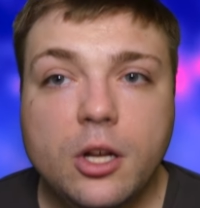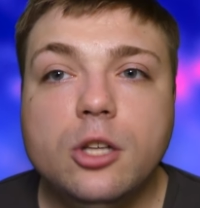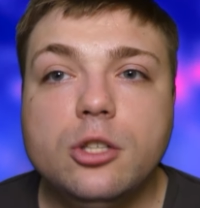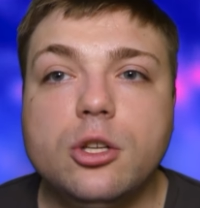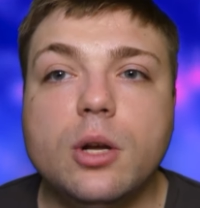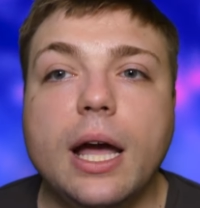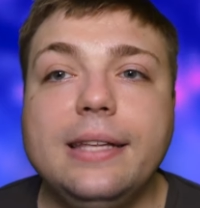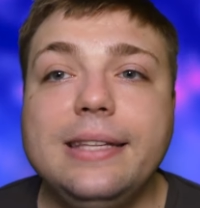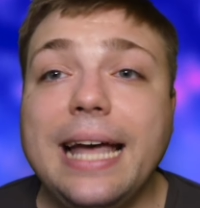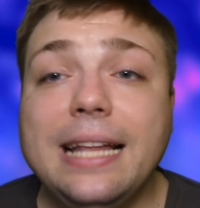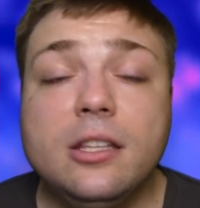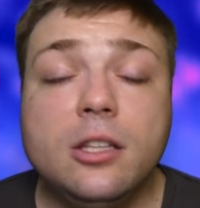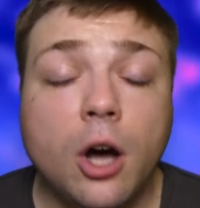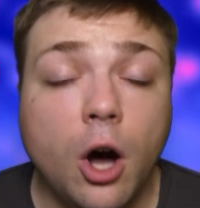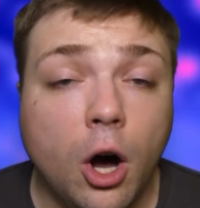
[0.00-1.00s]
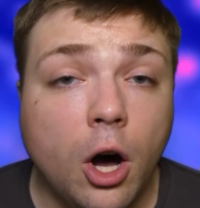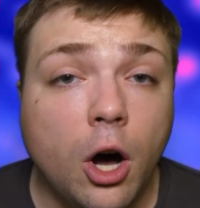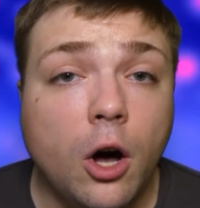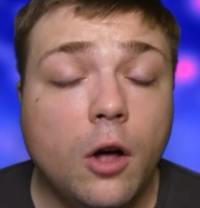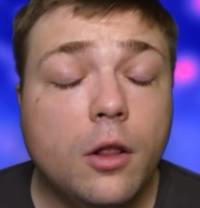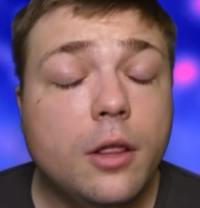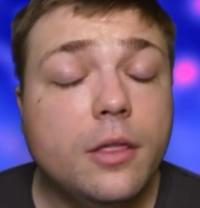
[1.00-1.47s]
So guys, that's
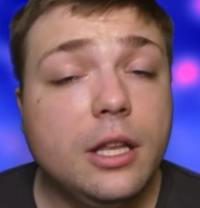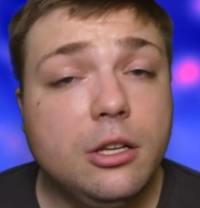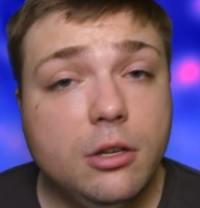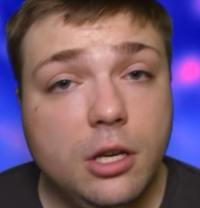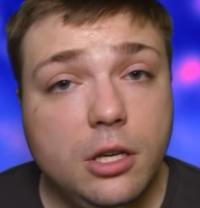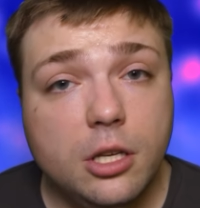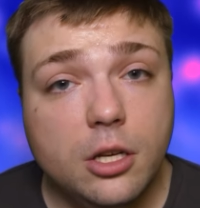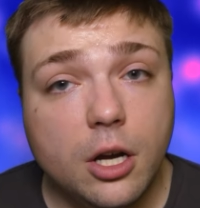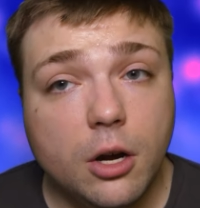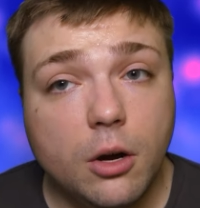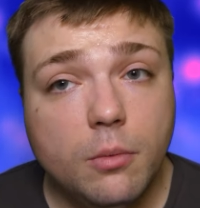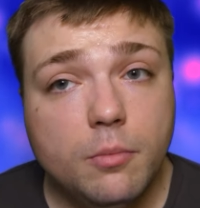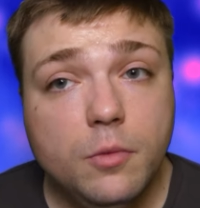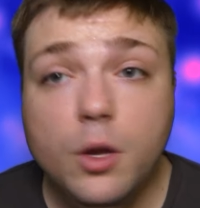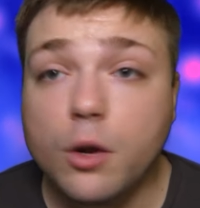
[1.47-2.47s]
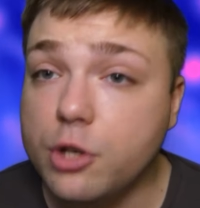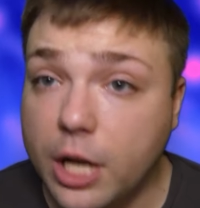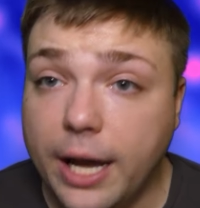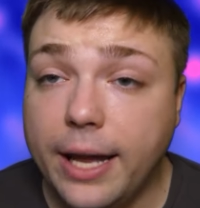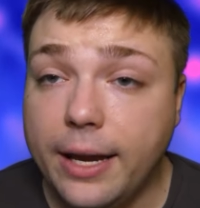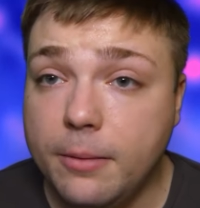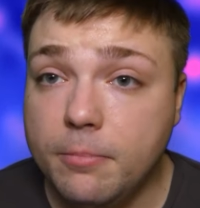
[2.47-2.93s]
all that you need to know. You're
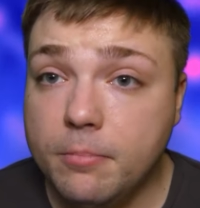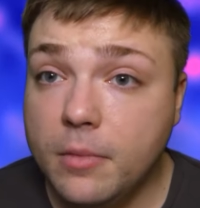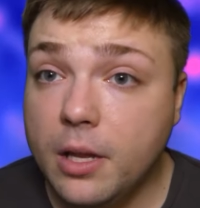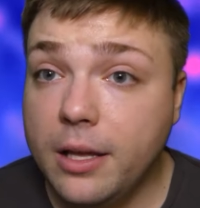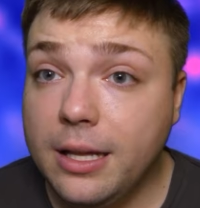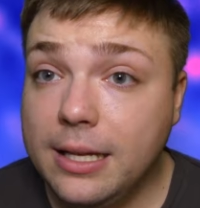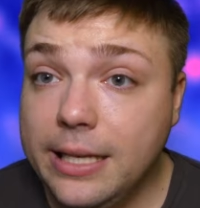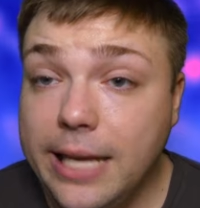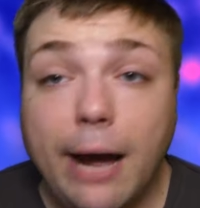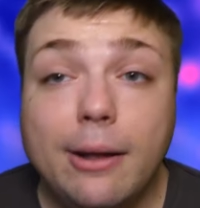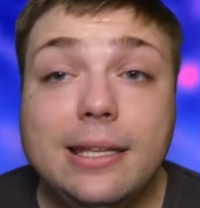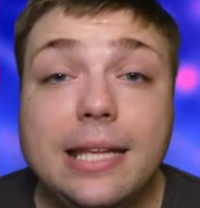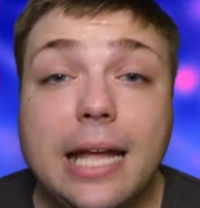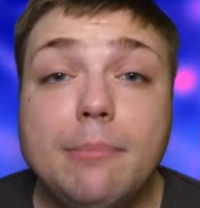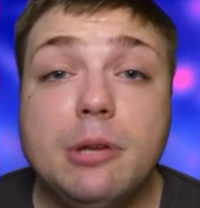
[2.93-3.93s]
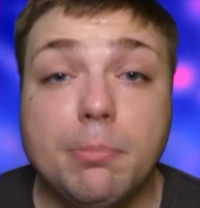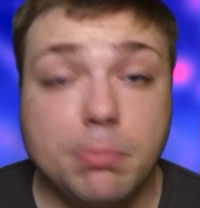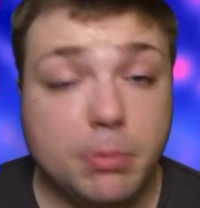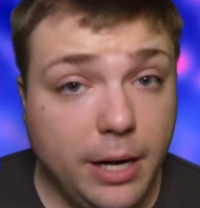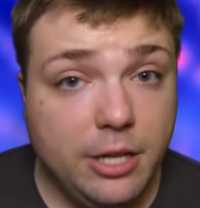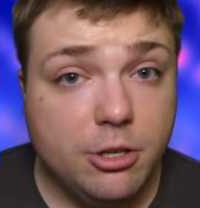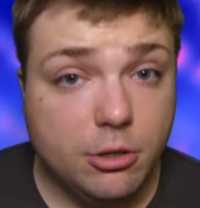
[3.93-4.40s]
done. Now it's time to
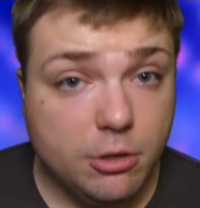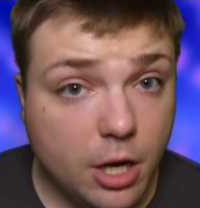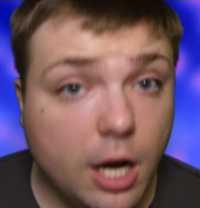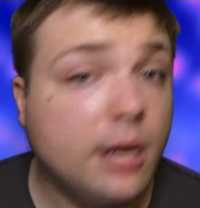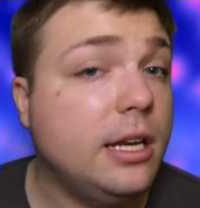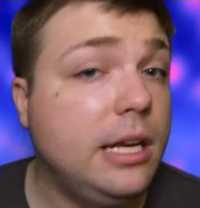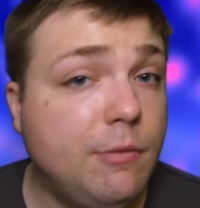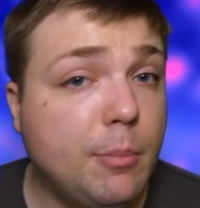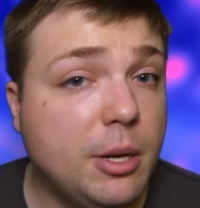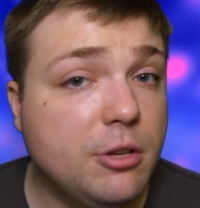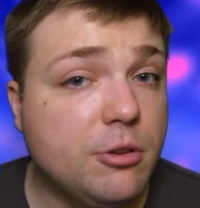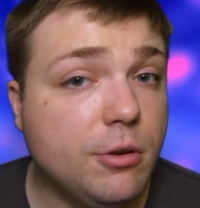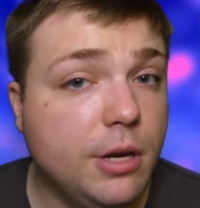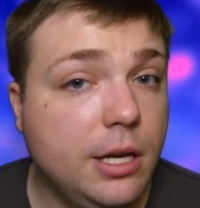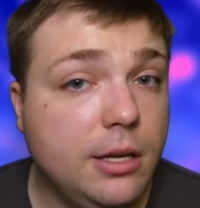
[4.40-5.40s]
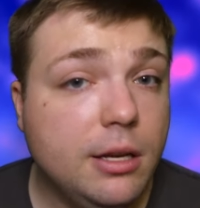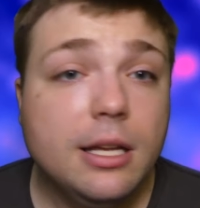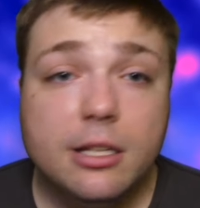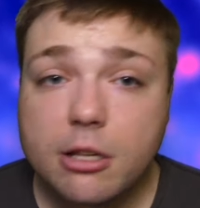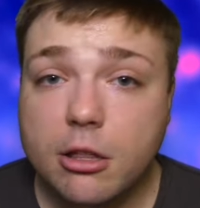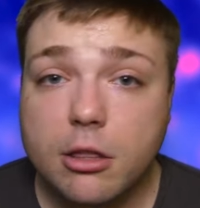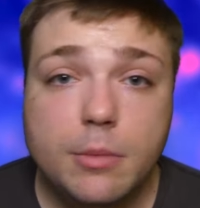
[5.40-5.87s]
praise your dog, give him a treat,
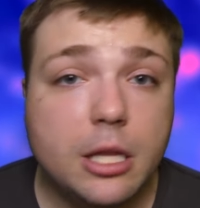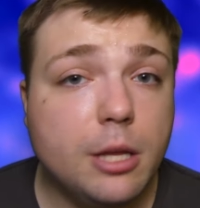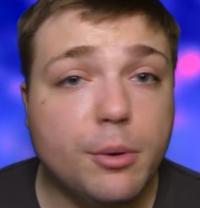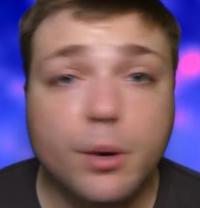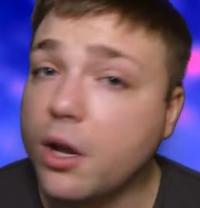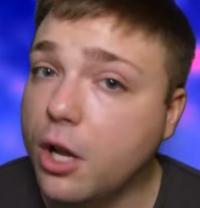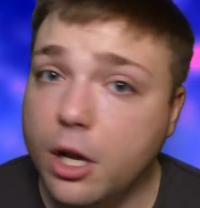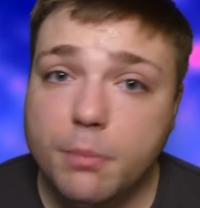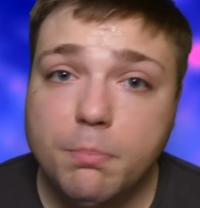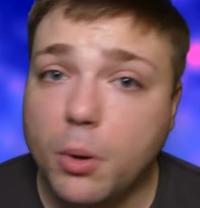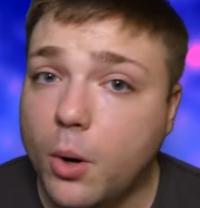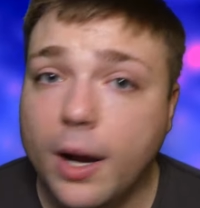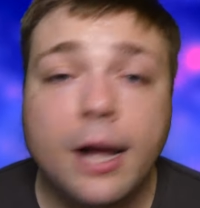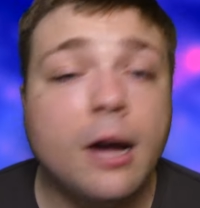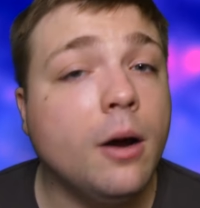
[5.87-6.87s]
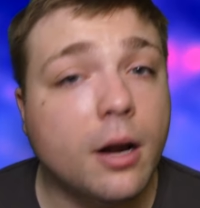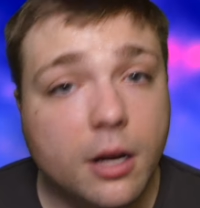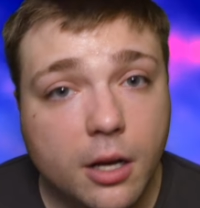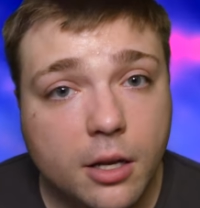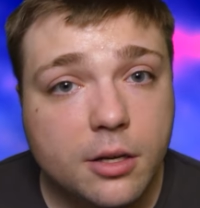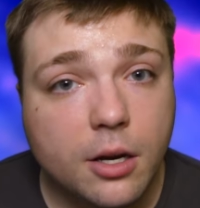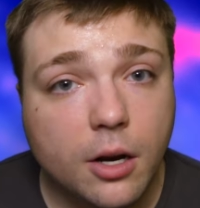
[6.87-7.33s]
tell them that they were a good boy or a
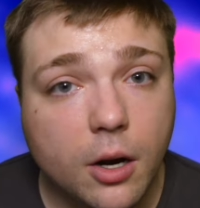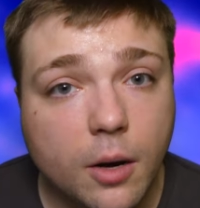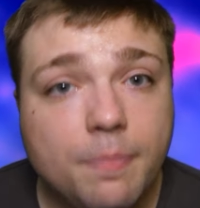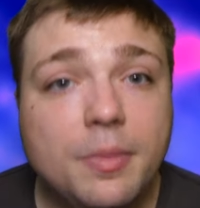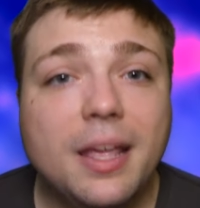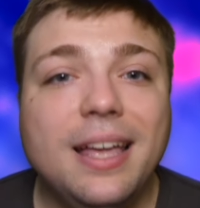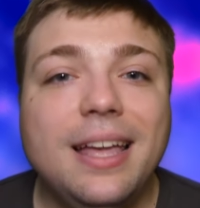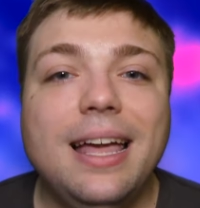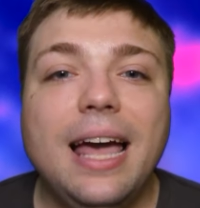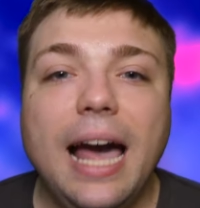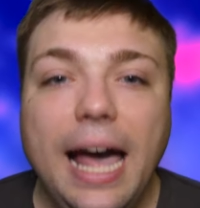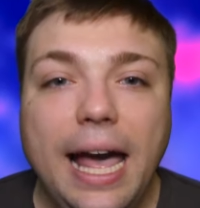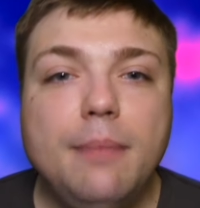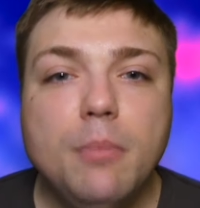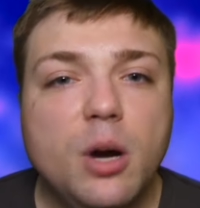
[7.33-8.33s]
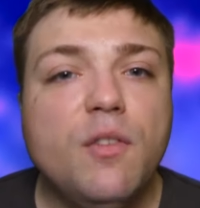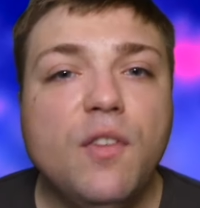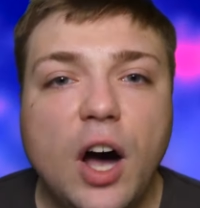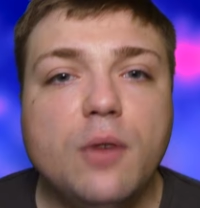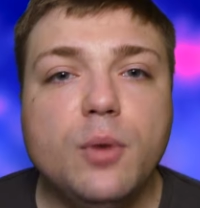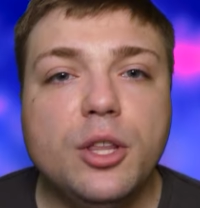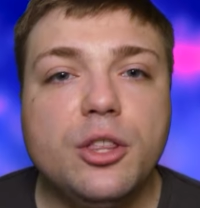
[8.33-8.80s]
good girl, and move
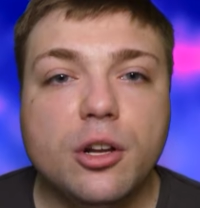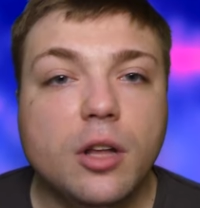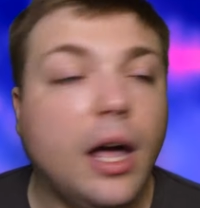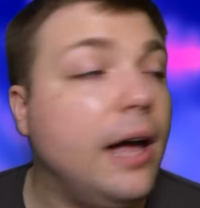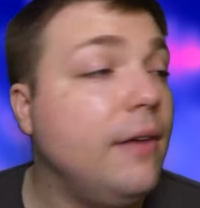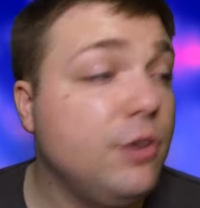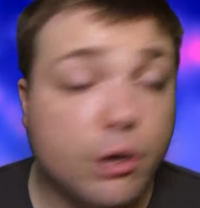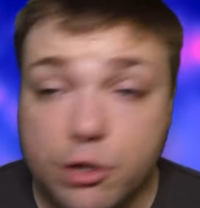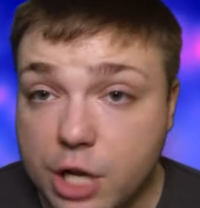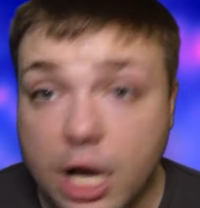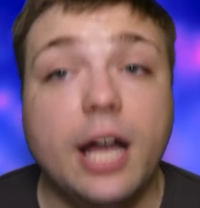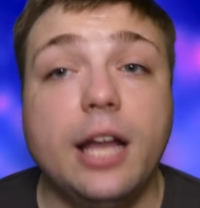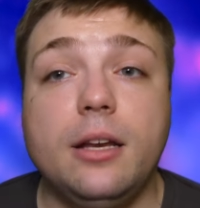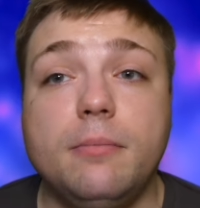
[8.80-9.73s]
on with your life. You're done.